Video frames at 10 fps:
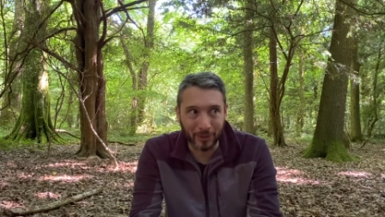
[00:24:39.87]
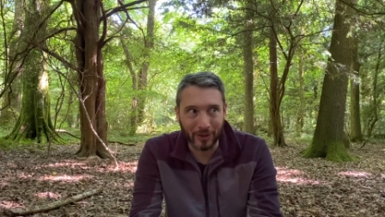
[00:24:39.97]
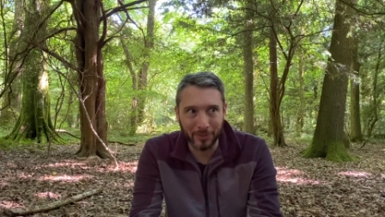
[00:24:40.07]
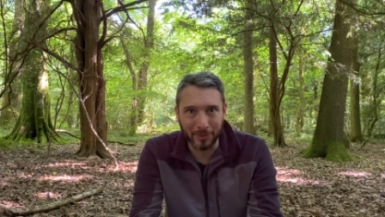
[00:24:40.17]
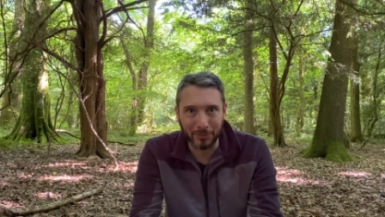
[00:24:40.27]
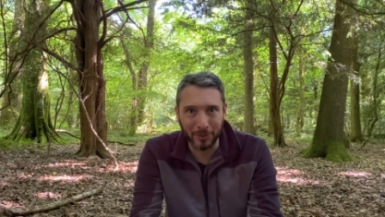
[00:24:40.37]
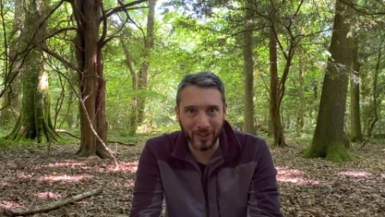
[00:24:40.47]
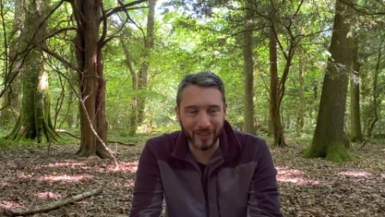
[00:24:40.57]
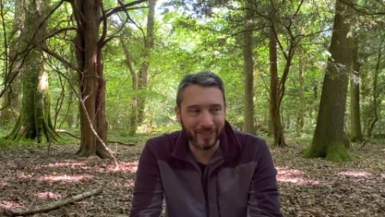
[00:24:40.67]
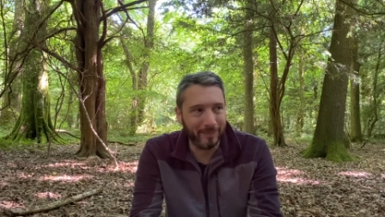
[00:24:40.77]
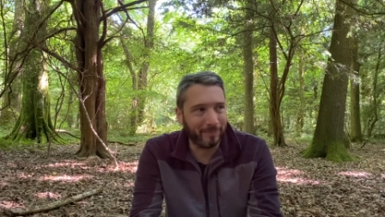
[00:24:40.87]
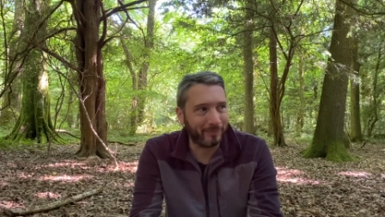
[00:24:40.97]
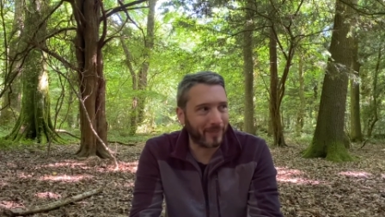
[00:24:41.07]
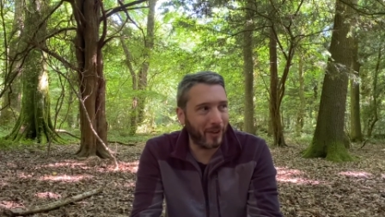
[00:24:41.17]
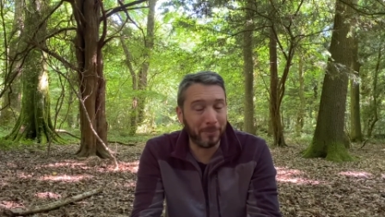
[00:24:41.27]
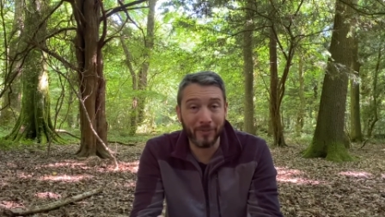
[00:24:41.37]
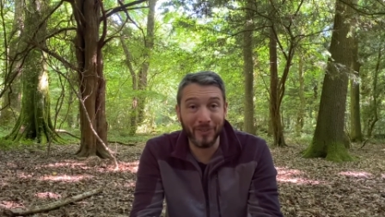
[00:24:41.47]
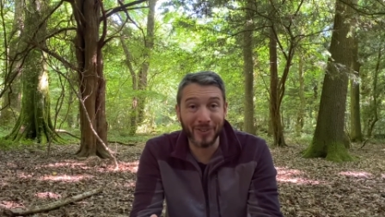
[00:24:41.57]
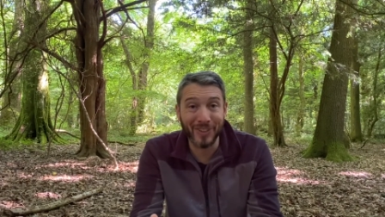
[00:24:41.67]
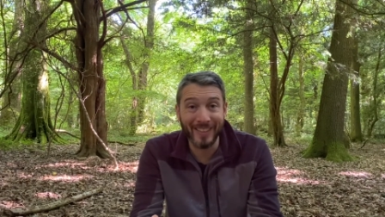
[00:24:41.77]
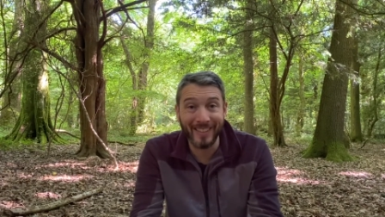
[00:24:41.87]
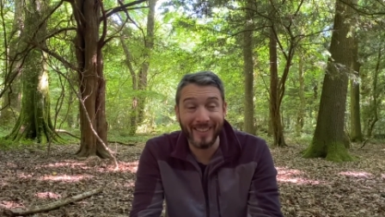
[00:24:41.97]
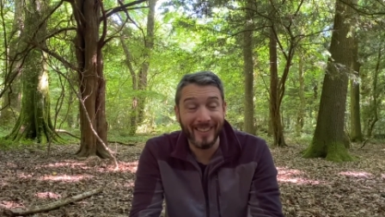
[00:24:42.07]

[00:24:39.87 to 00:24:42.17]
I hope it's worked. I hope you've enjoyed it.